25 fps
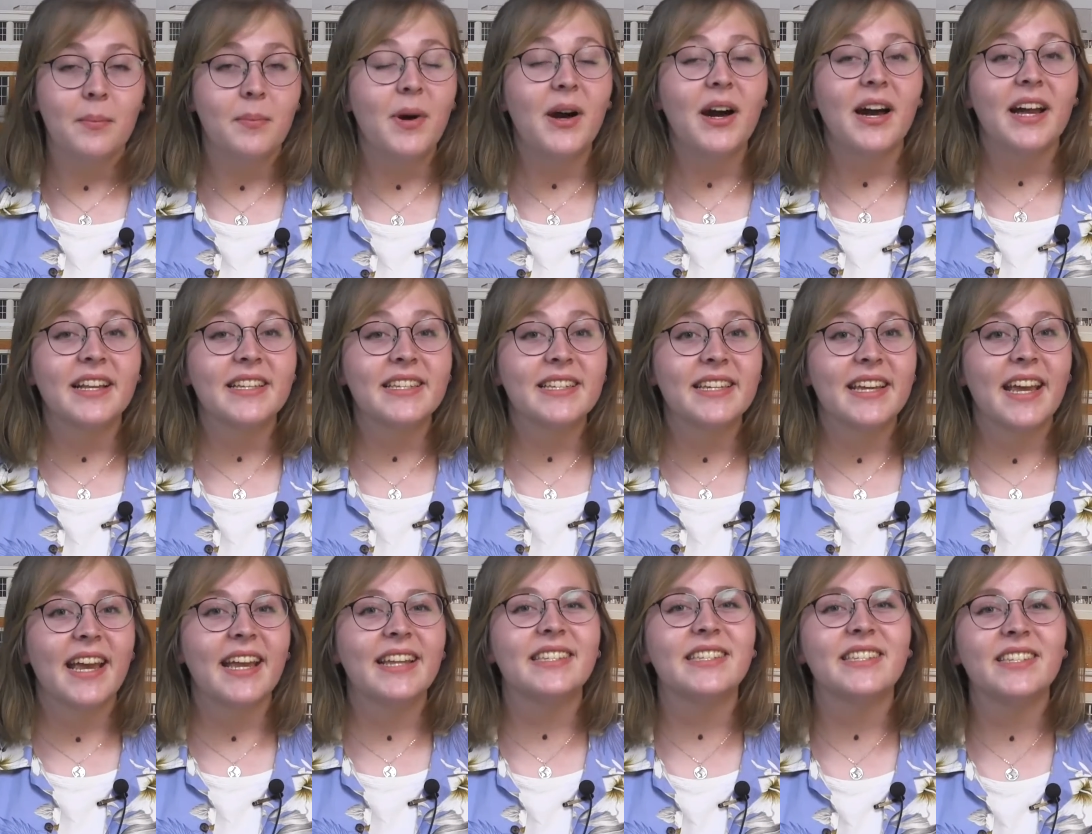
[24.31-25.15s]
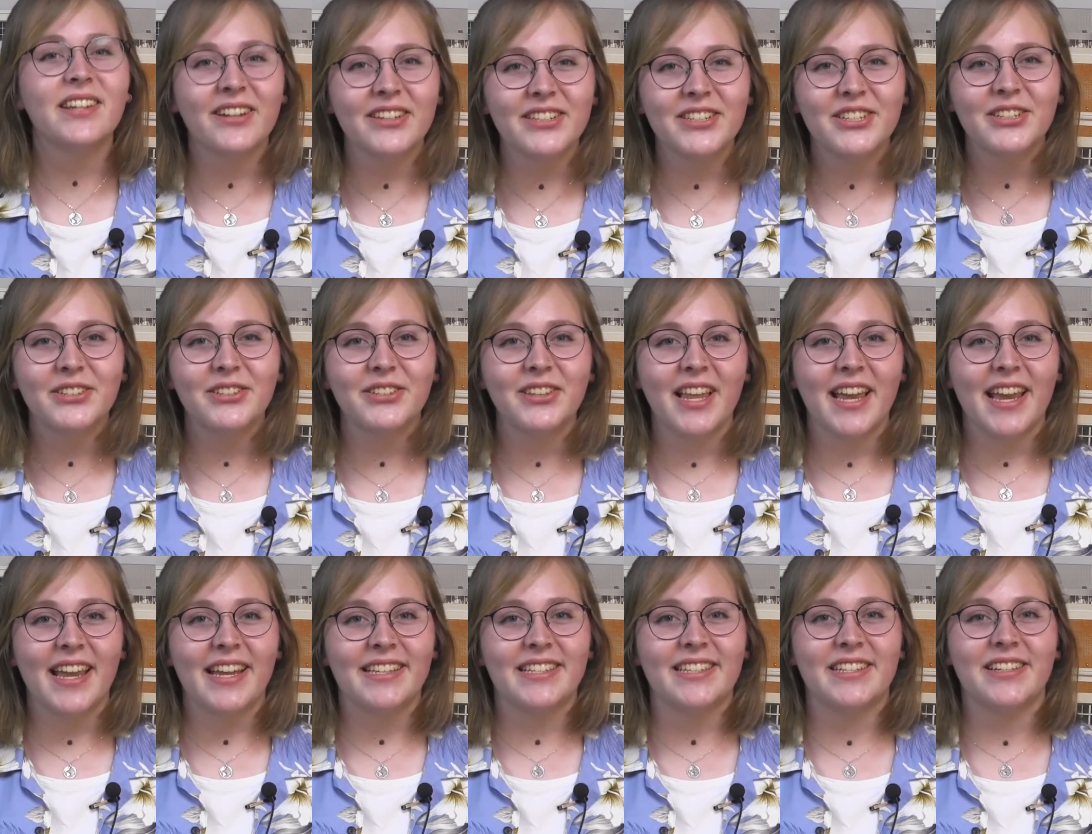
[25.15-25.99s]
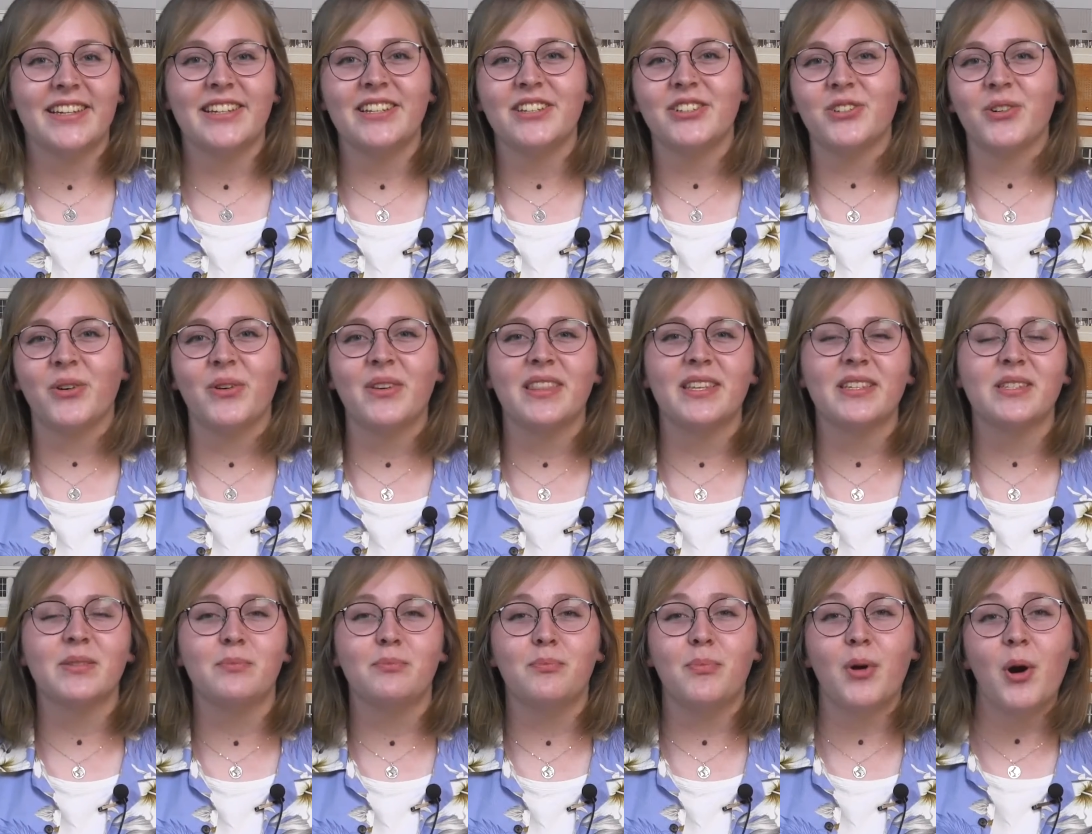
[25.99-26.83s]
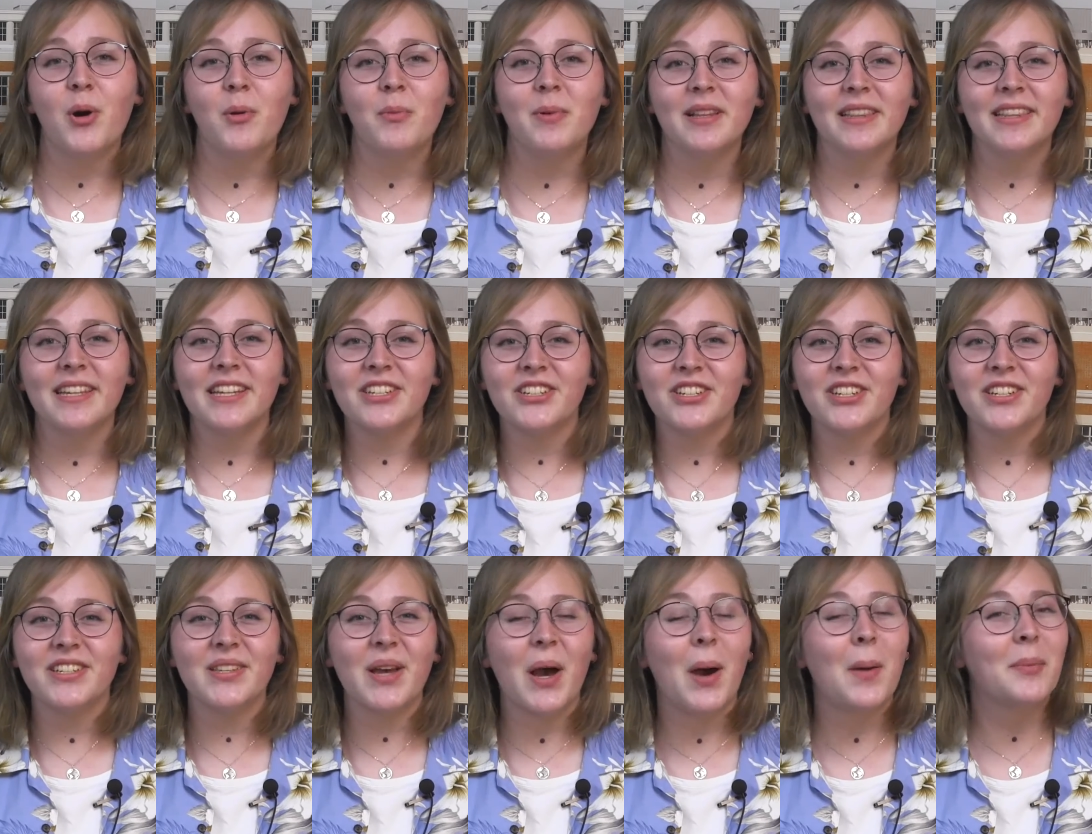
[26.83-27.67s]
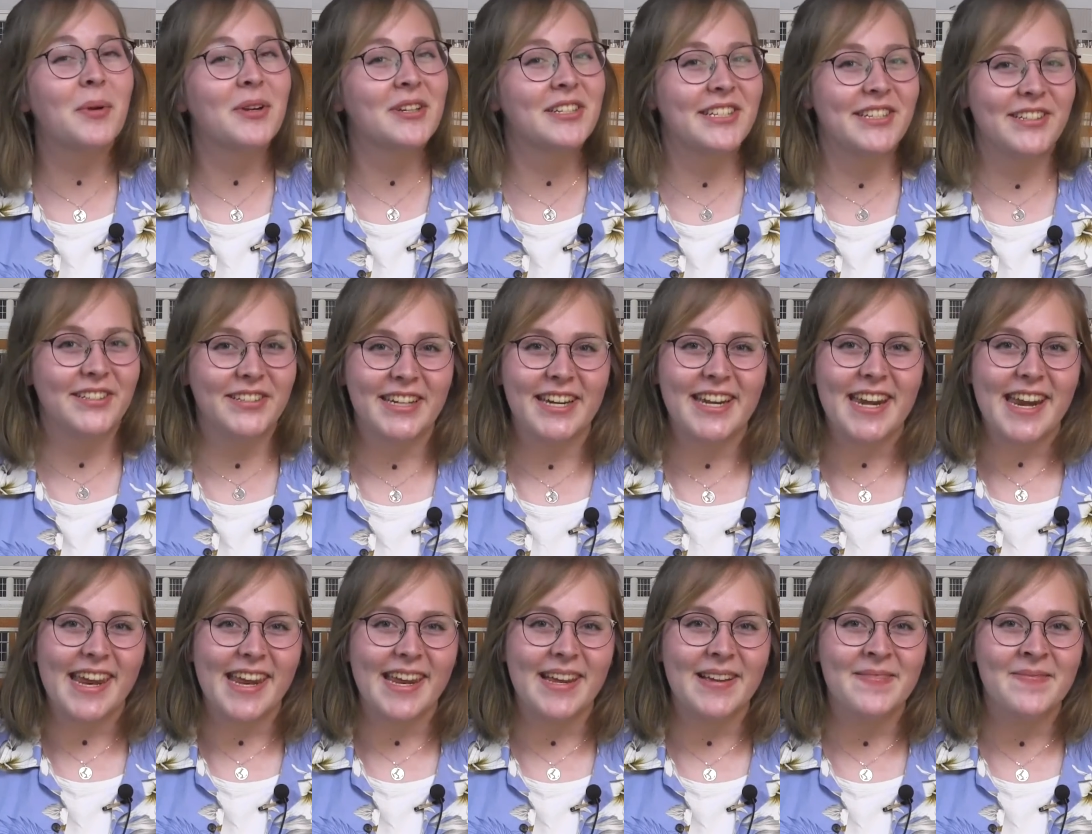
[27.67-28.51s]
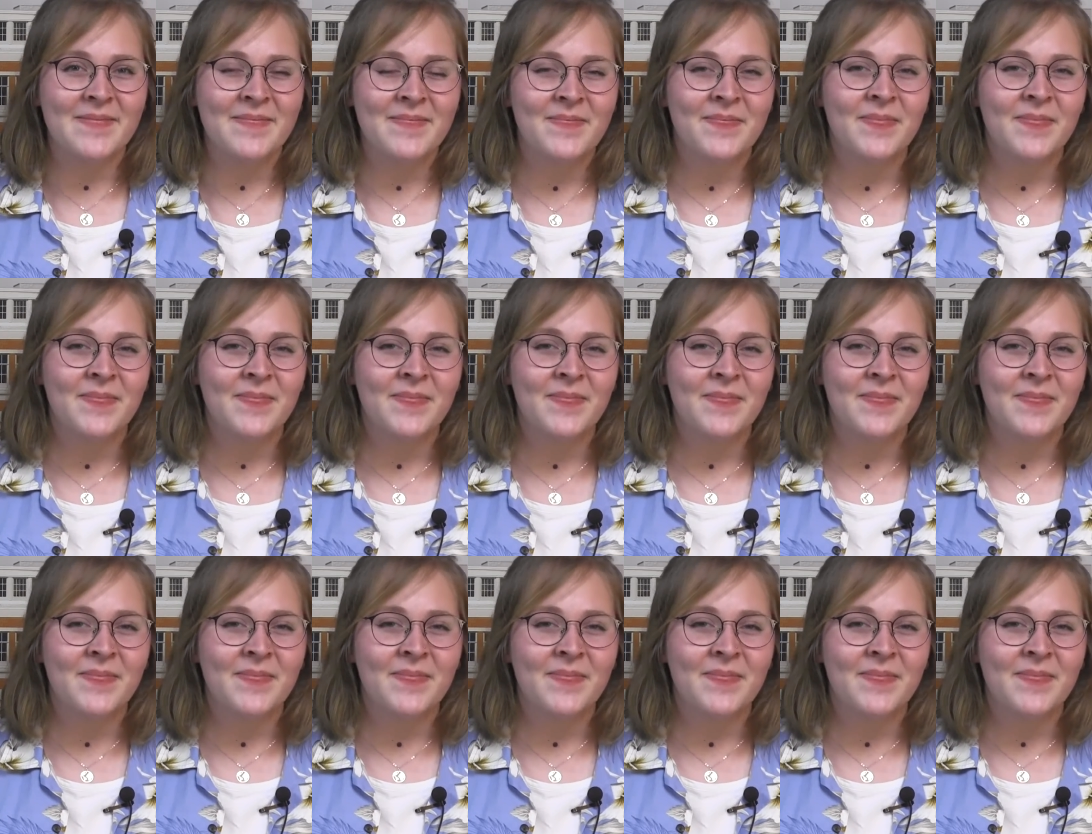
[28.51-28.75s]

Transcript: But it's not too late to enjoy this boba-licious opportunity.